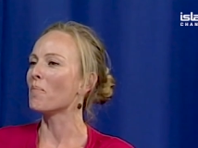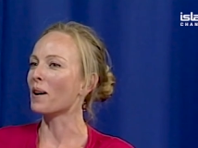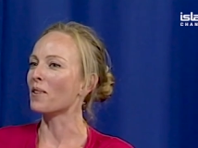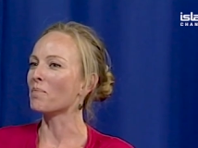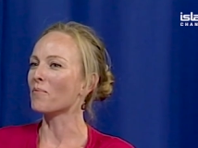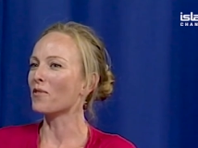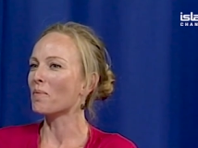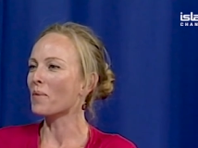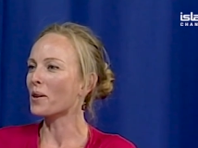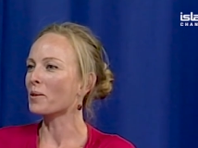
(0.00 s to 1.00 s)
But
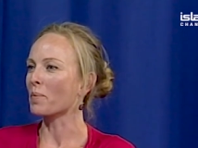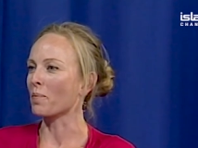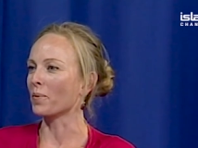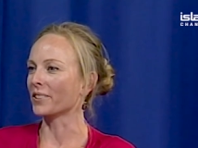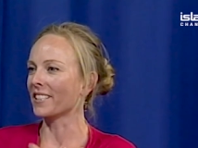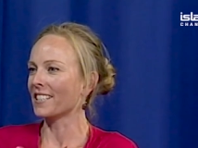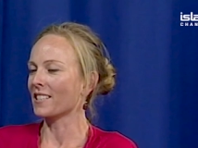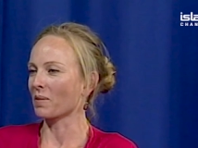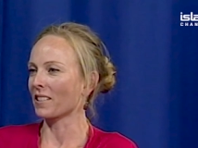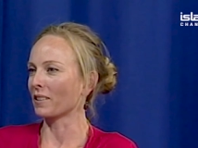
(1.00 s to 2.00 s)
for most people, they
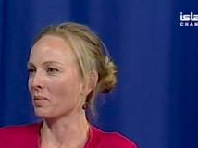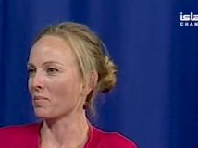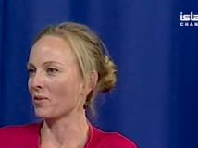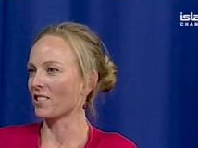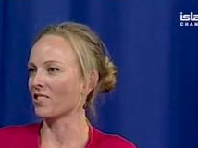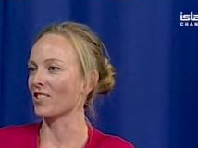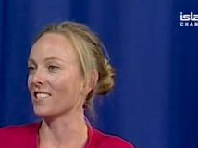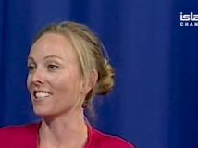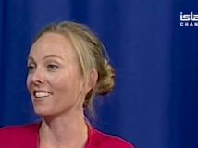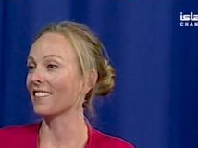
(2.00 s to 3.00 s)
need something a little bit more
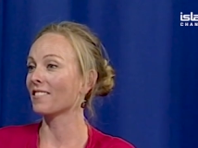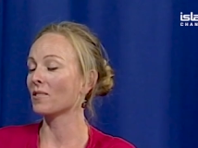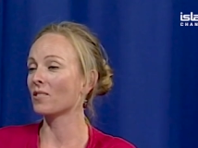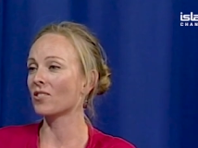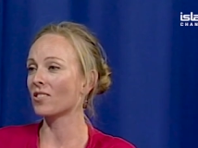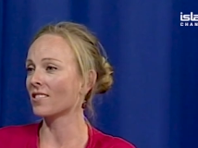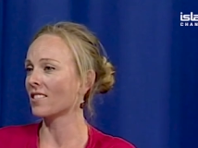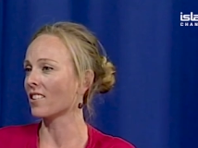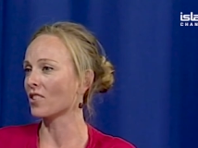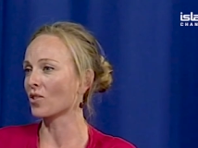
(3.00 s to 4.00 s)
interesting. And,
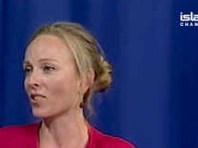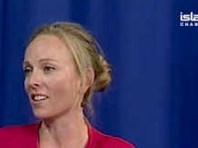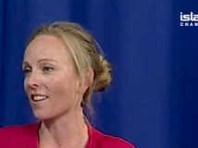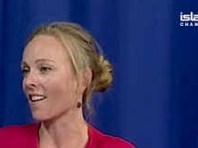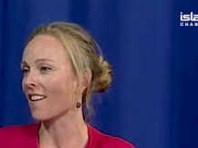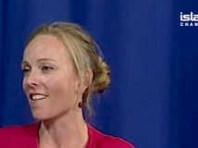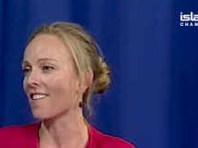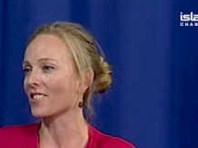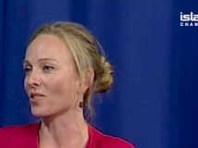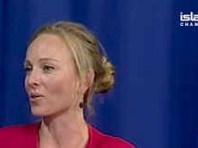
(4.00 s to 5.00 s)
you know, joining a
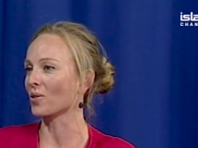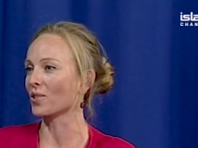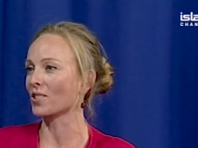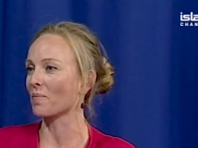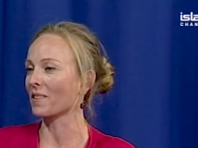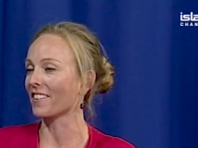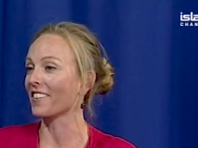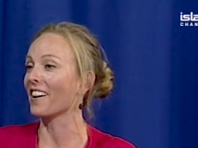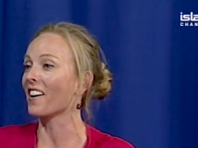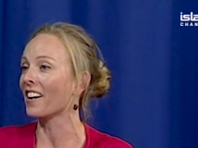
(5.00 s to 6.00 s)
class or something like that.